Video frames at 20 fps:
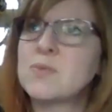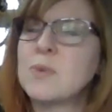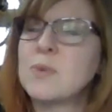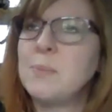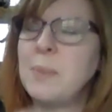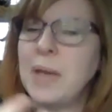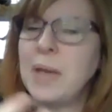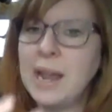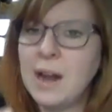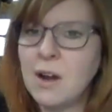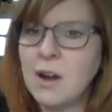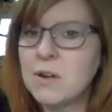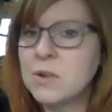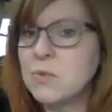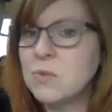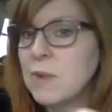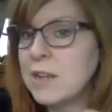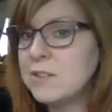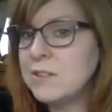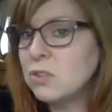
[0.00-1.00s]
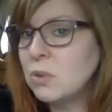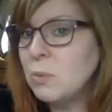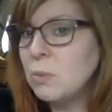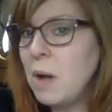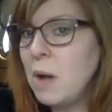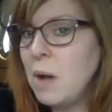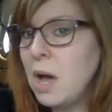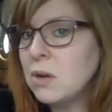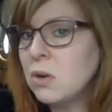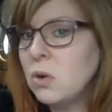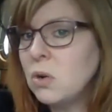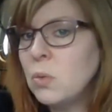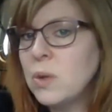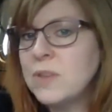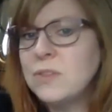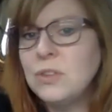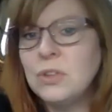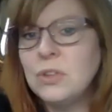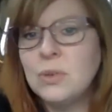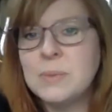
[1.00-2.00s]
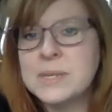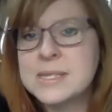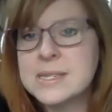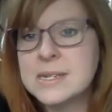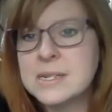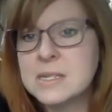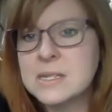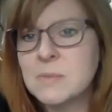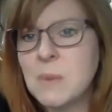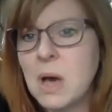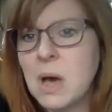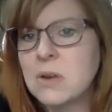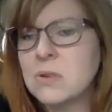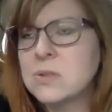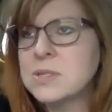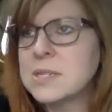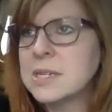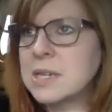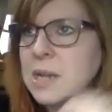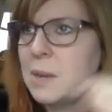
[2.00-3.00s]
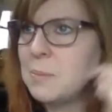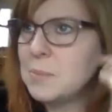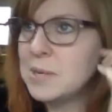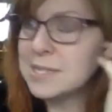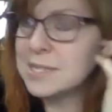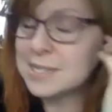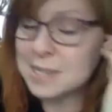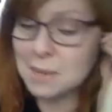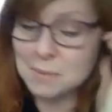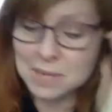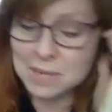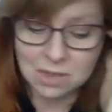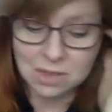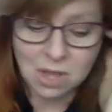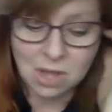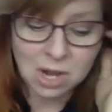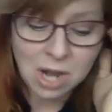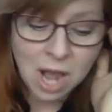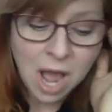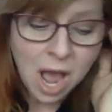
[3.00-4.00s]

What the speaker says: repair, and rental model, with new business models and companies coming along.